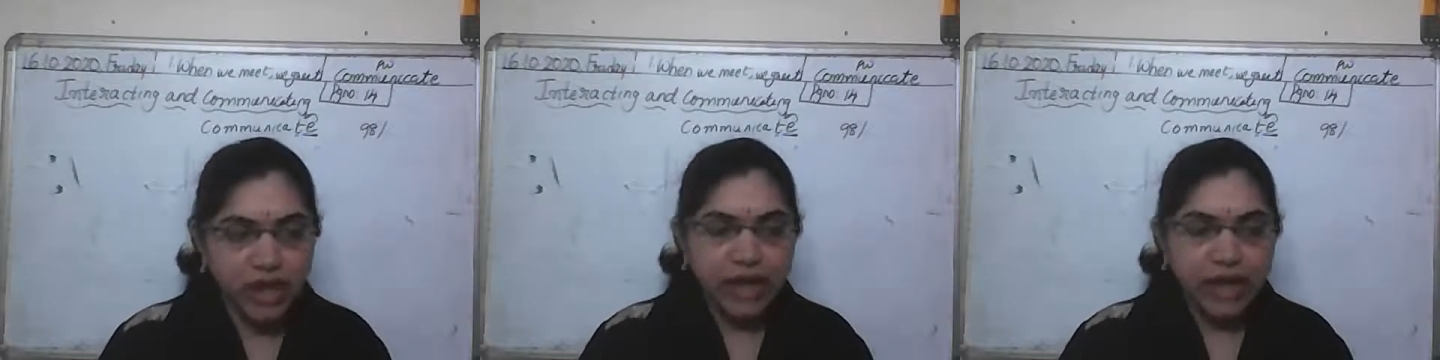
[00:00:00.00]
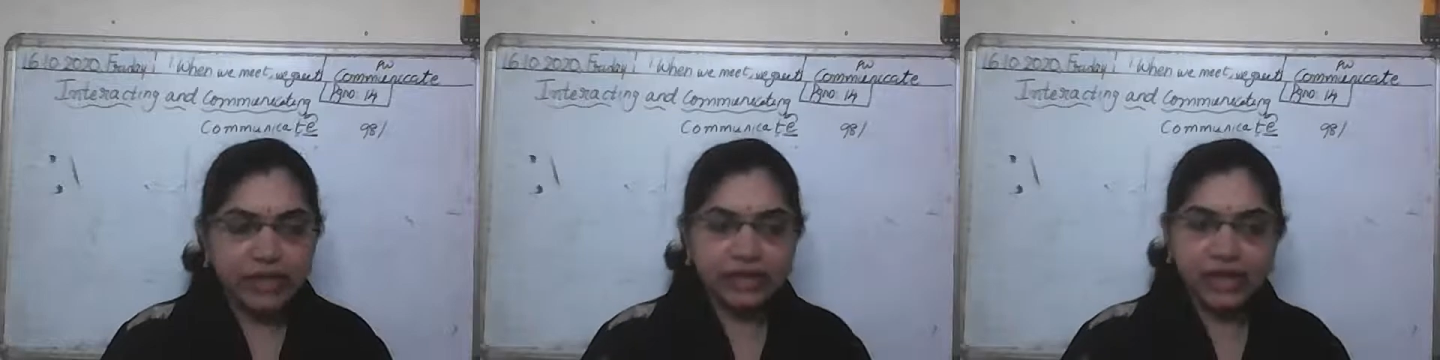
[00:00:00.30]

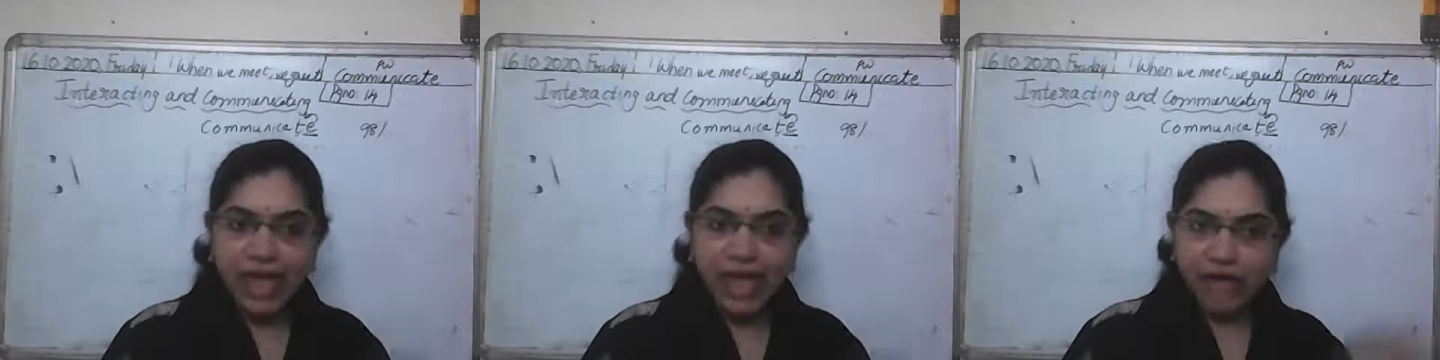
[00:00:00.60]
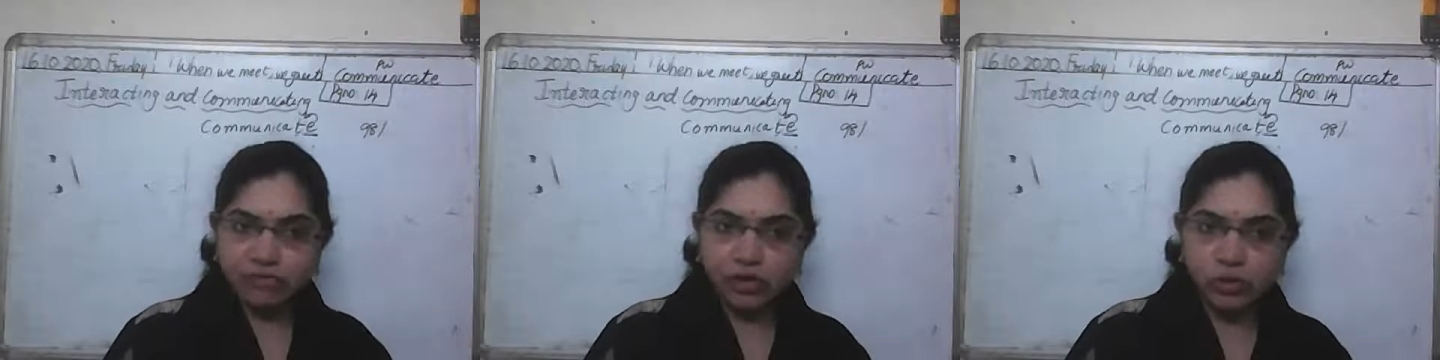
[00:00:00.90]
In the
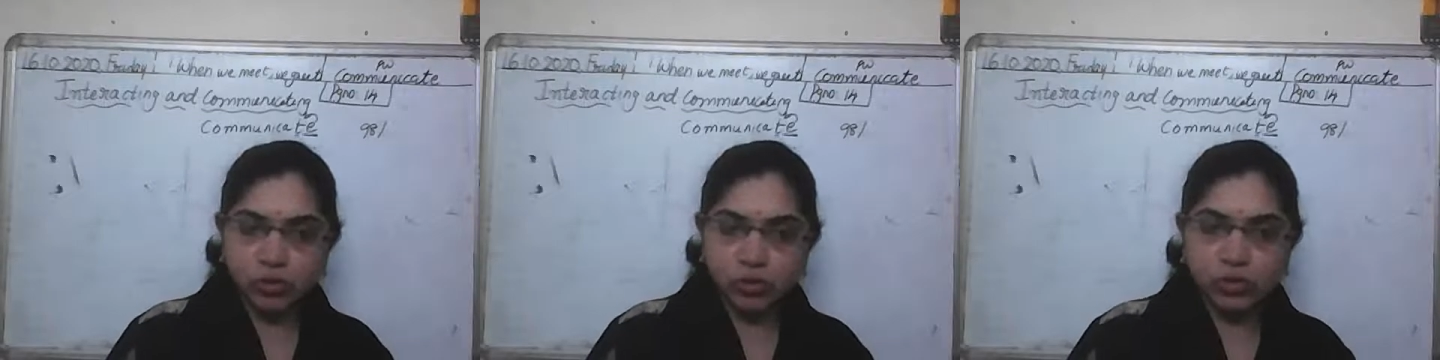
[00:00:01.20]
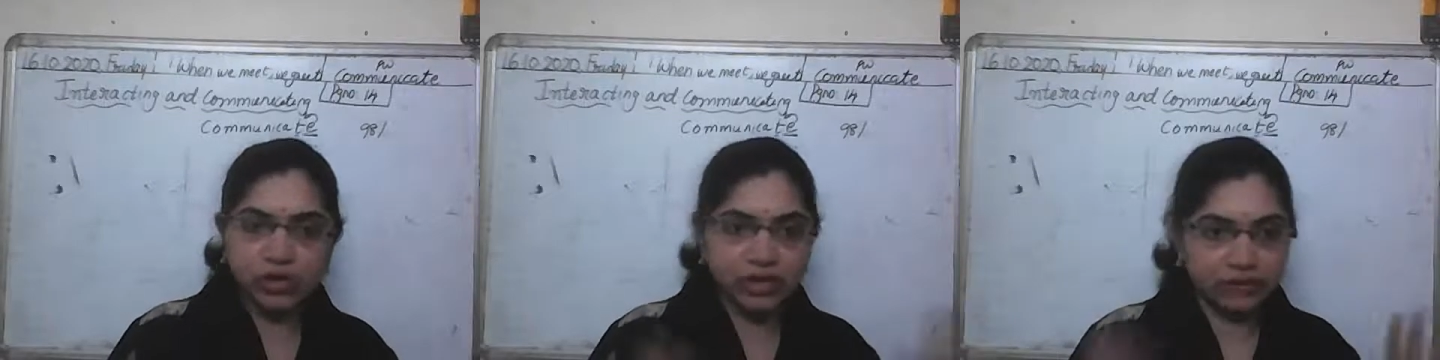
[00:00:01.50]
afternoon,
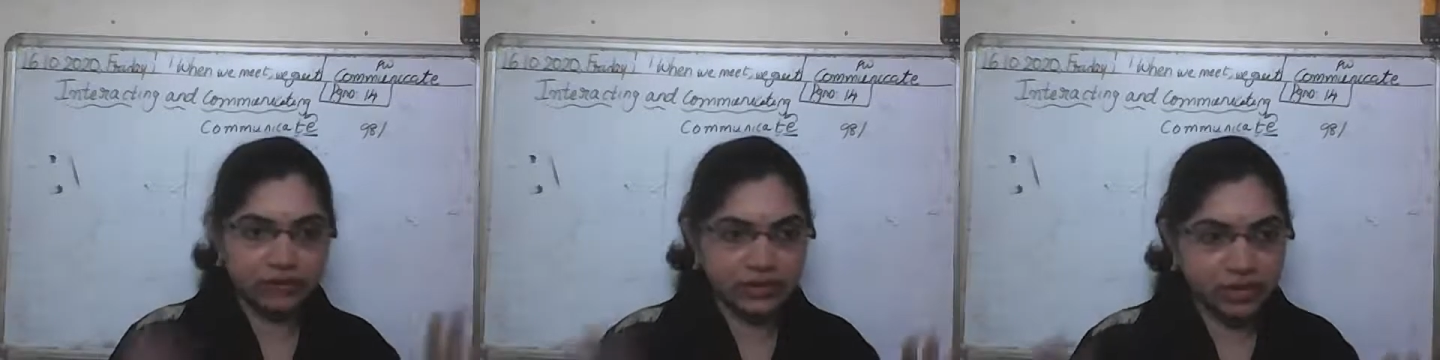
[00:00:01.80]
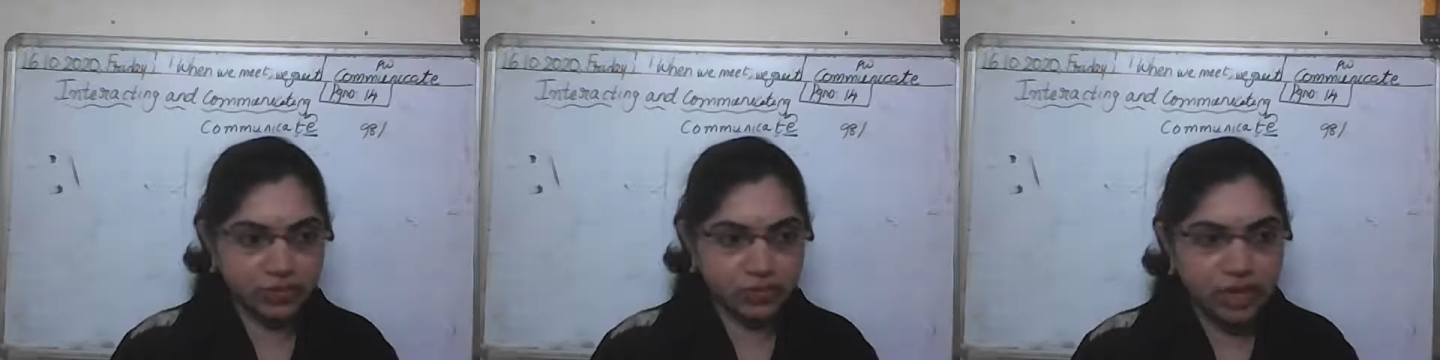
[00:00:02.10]
then we say
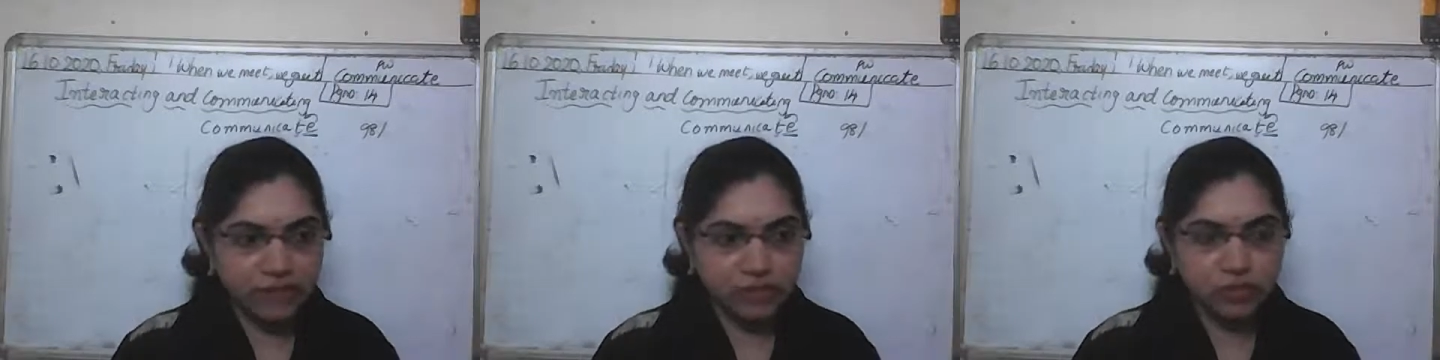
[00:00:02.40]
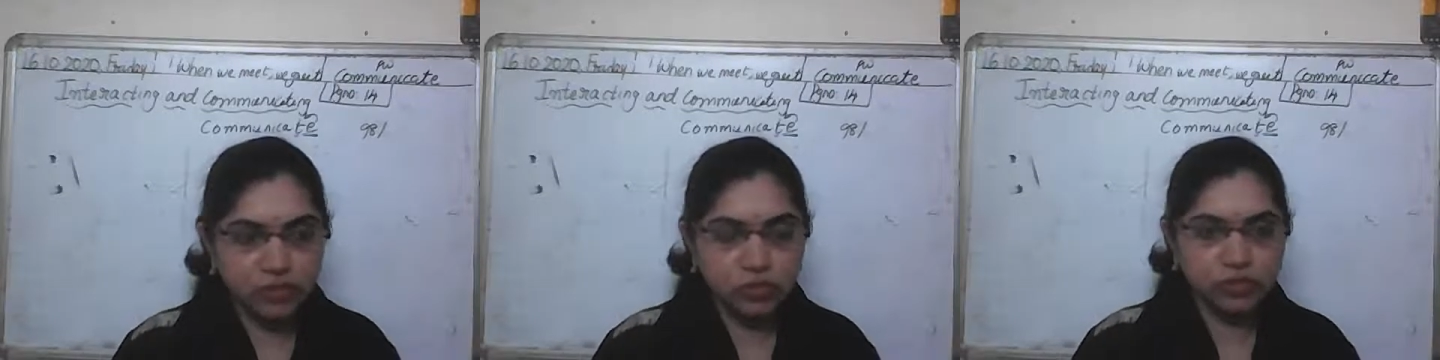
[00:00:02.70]
good
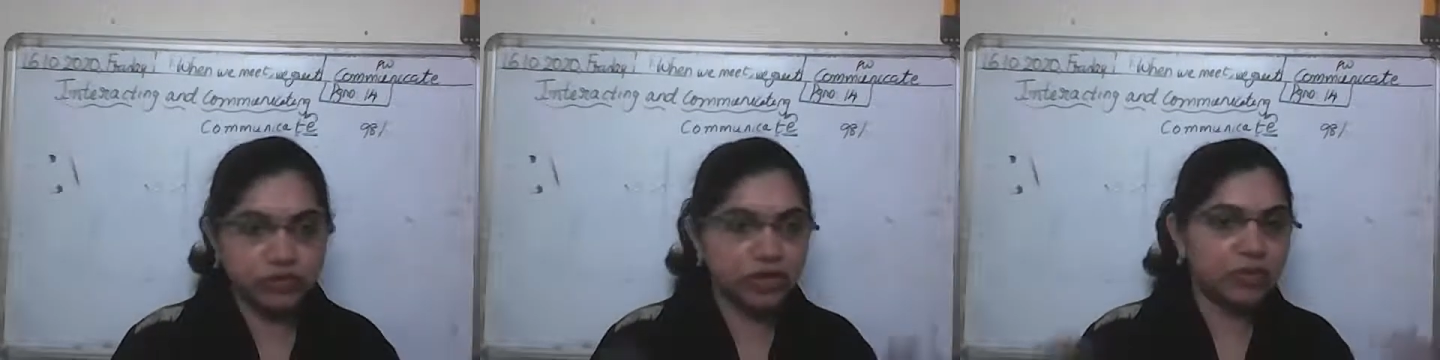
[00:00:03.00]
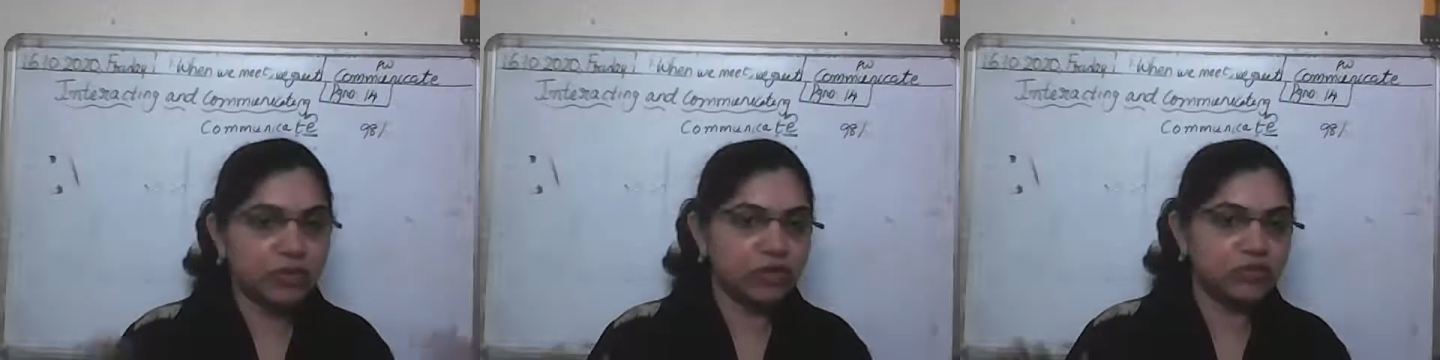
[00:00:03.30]
afternoon. If we come
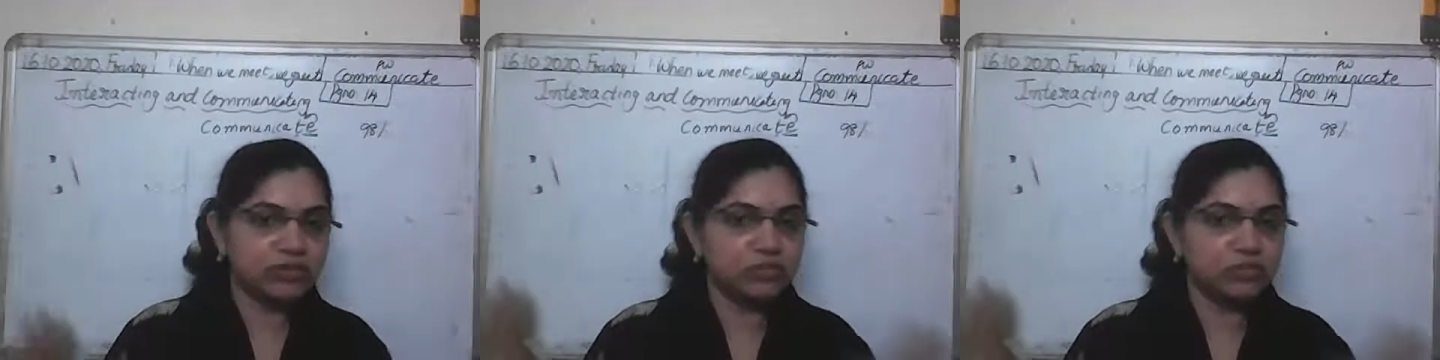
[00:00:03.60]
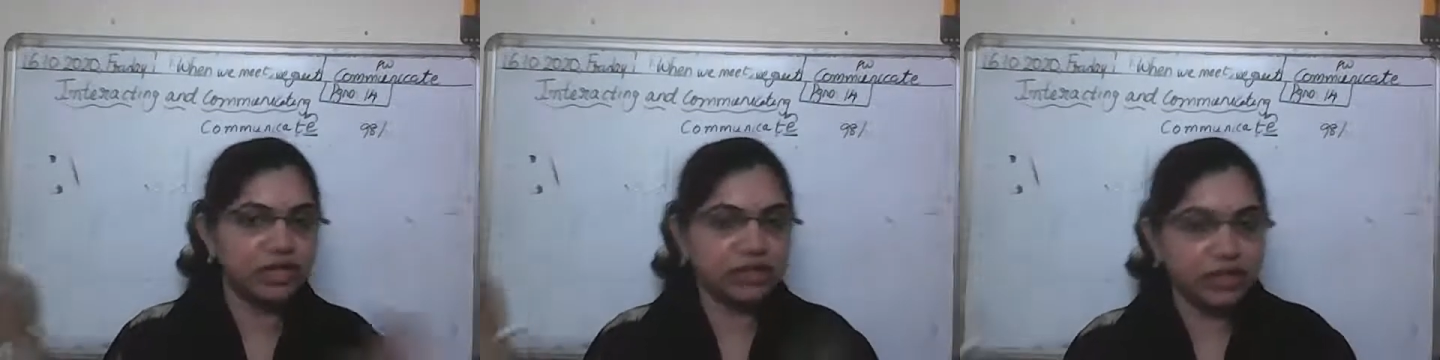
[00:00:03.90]
across
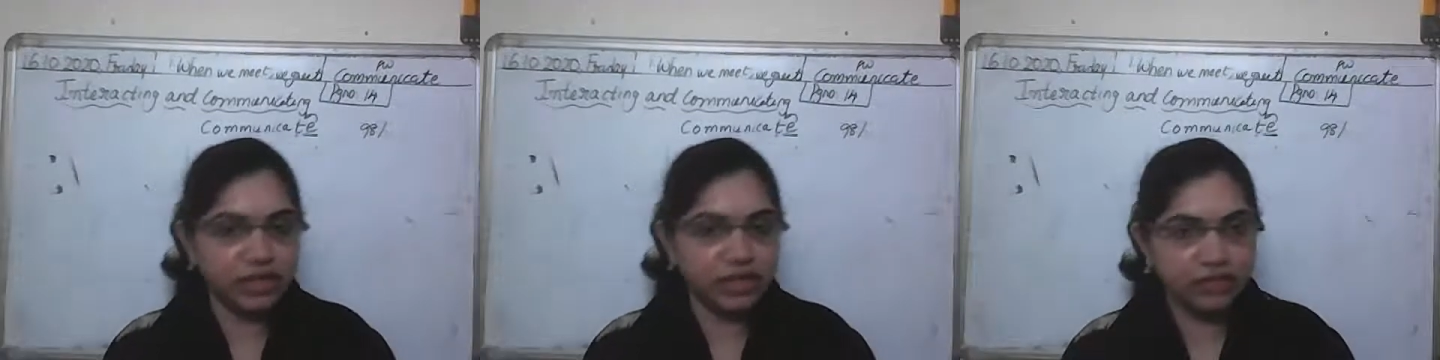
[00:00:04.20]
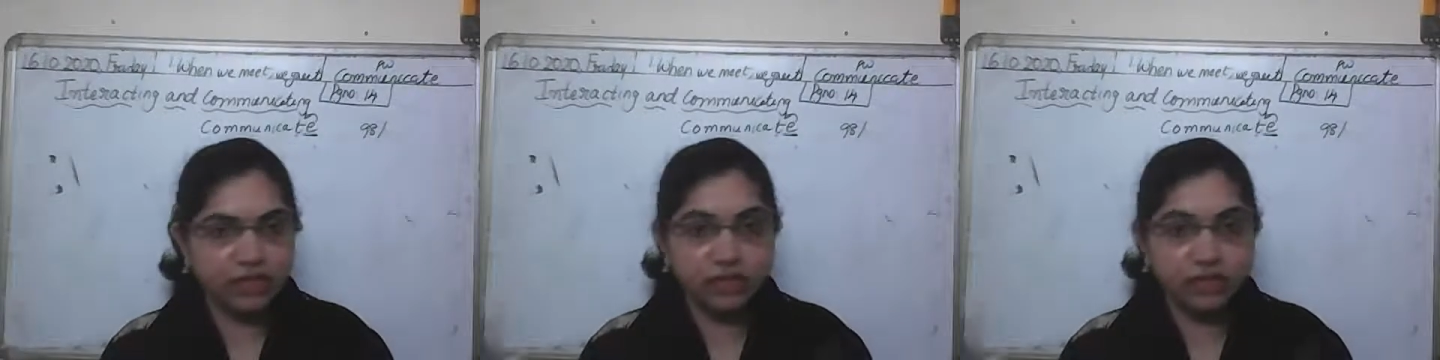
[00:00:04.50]
somebody in the
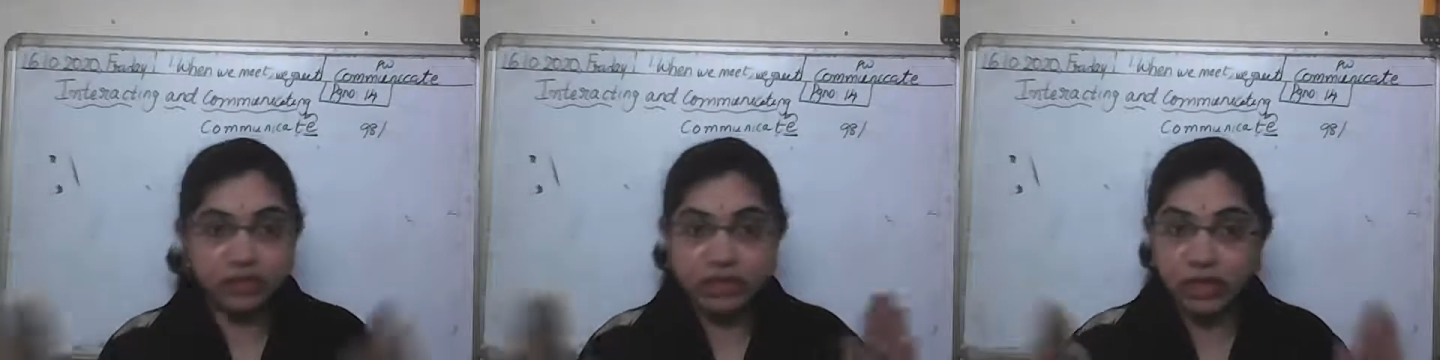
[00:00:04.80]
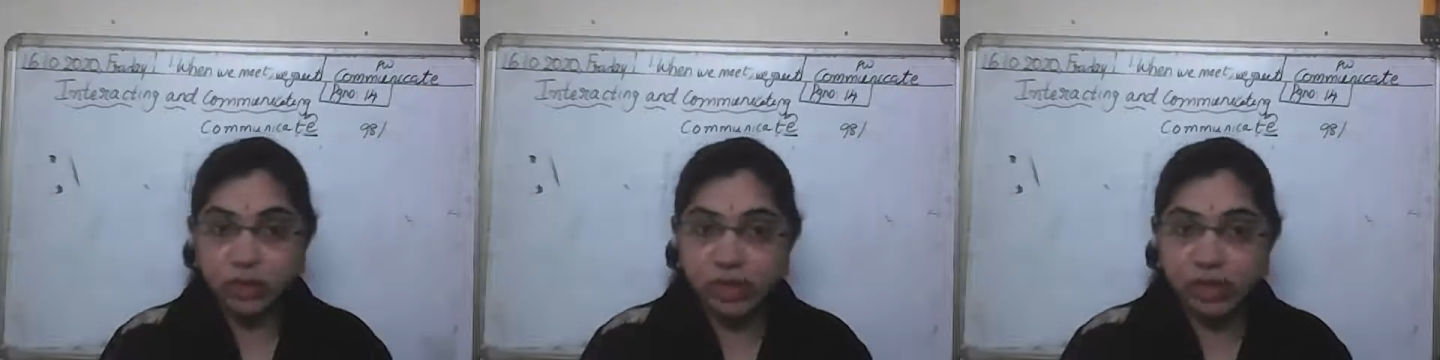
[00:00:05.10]
evening, we say
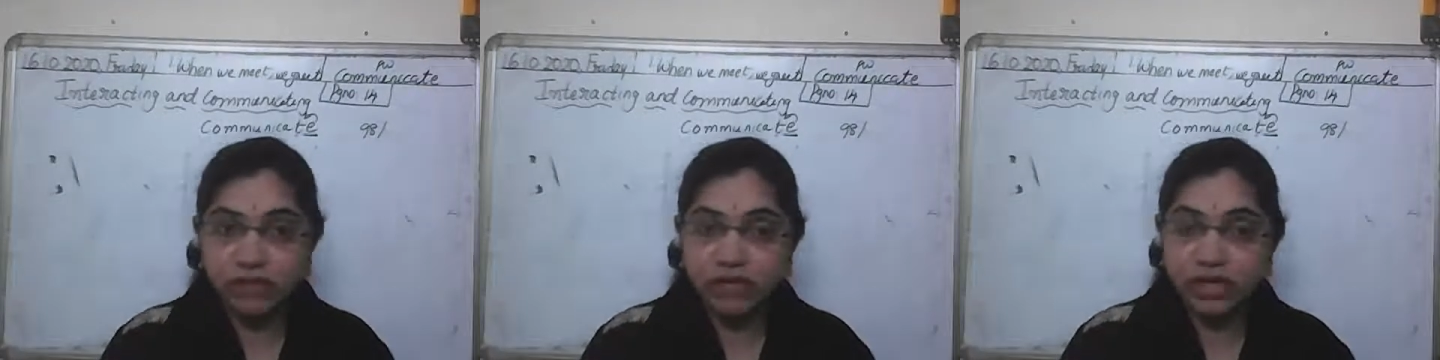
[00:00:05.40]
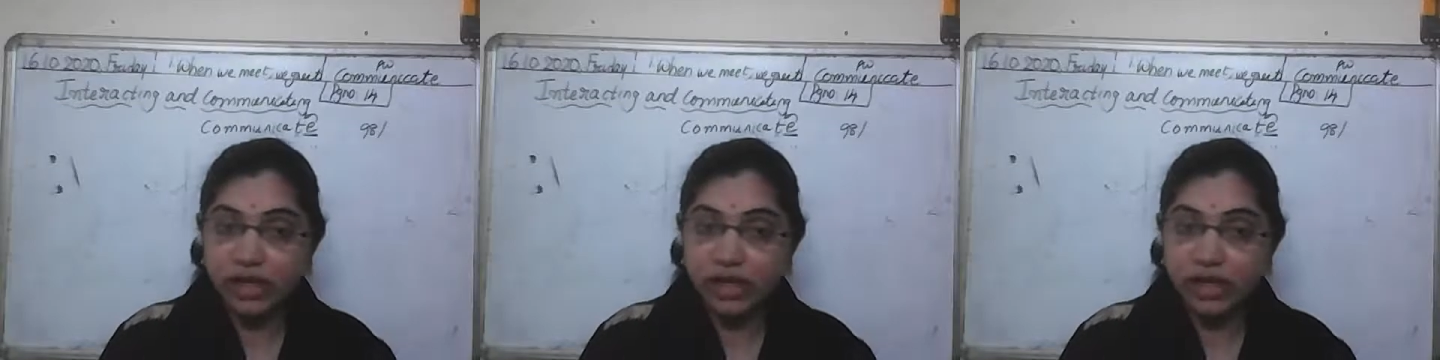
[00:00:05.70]
good evening.